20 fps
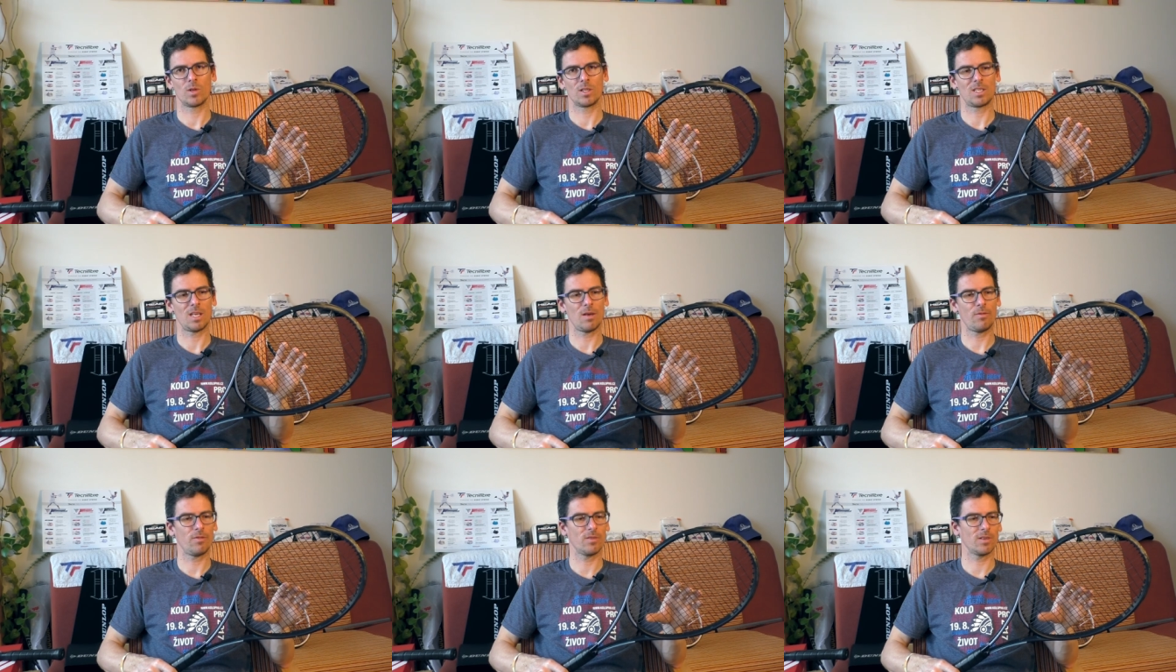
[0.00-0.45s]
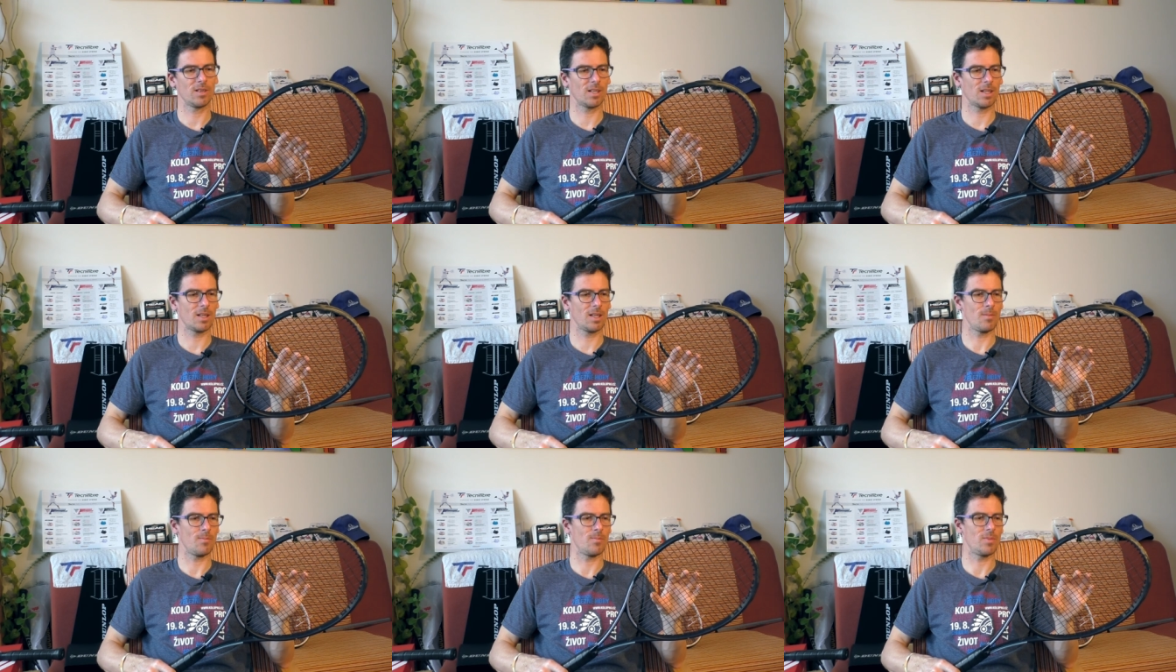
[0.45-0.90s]
will
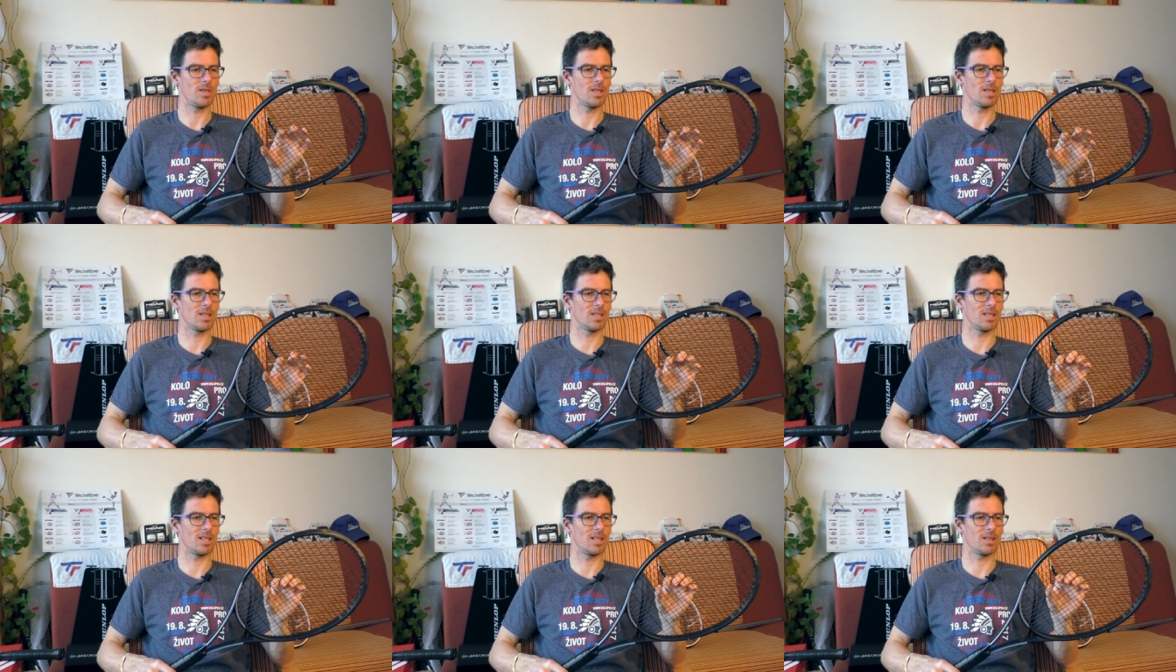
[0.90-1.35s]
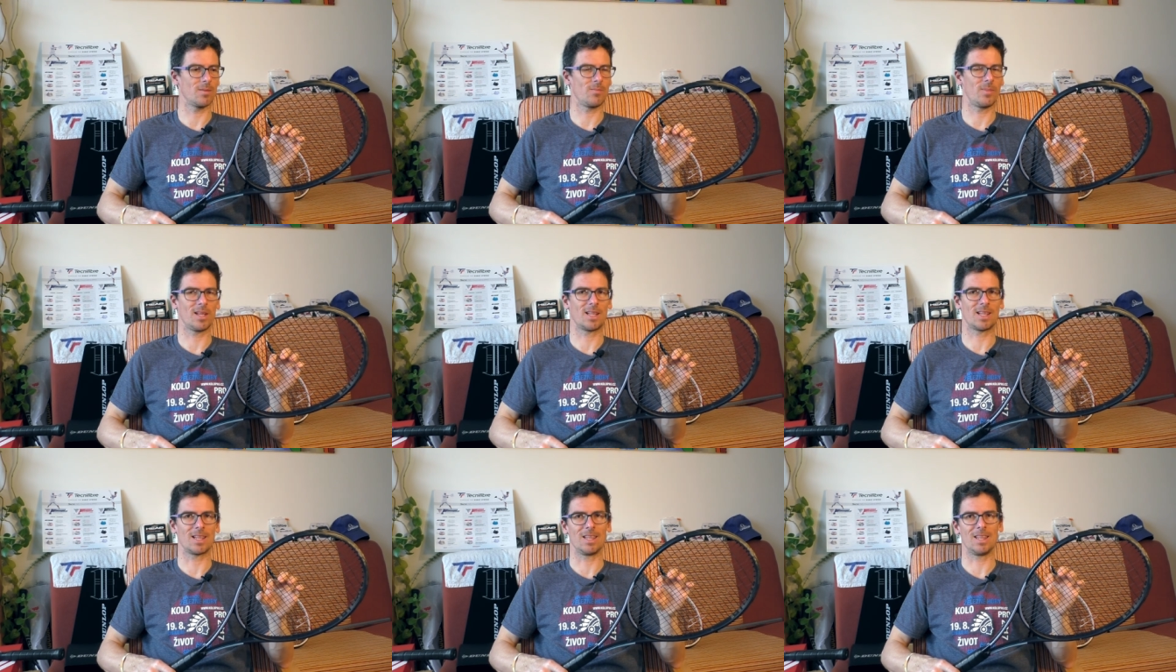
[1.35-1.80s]
definitely be a little
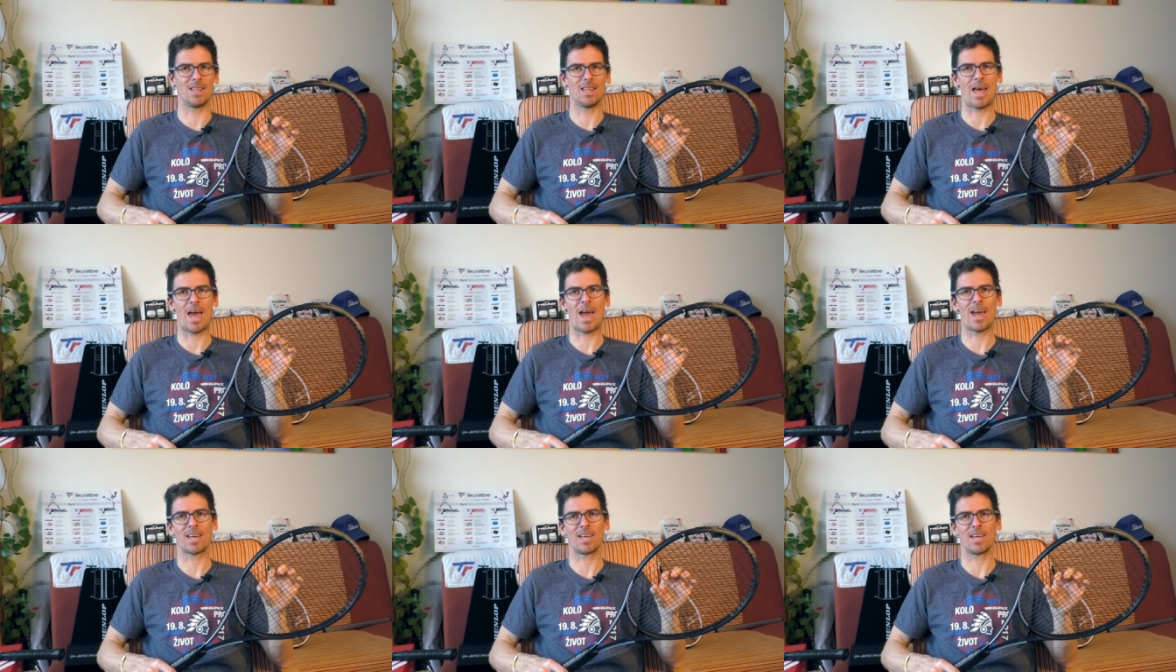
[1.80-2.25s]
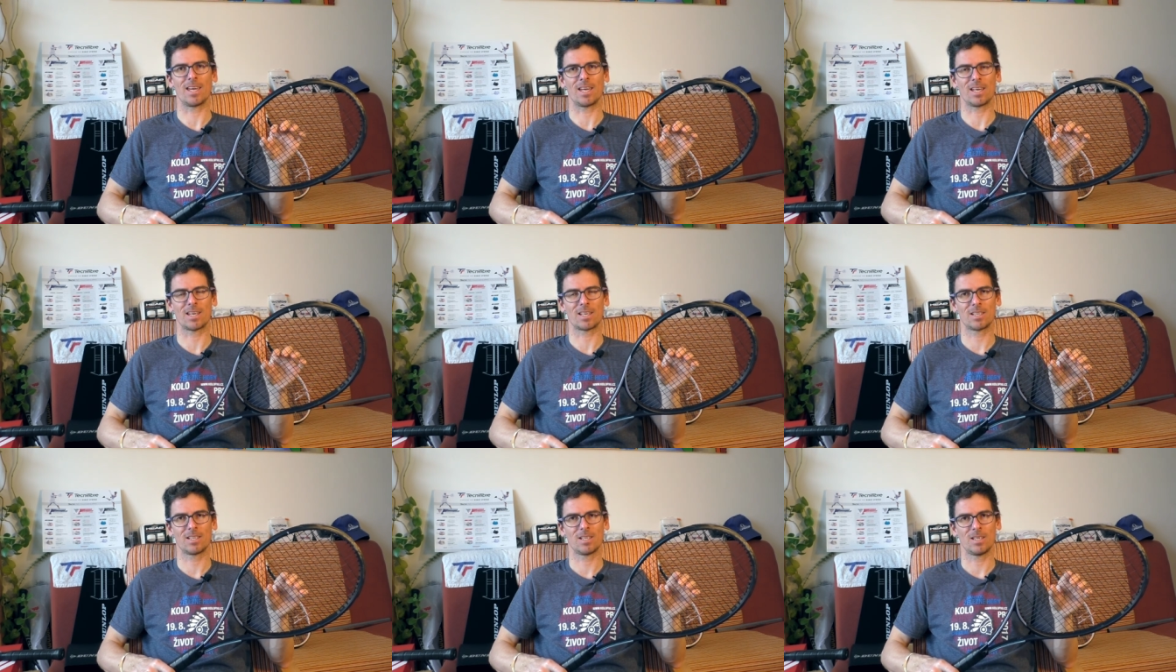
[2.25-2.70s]
bit lagging.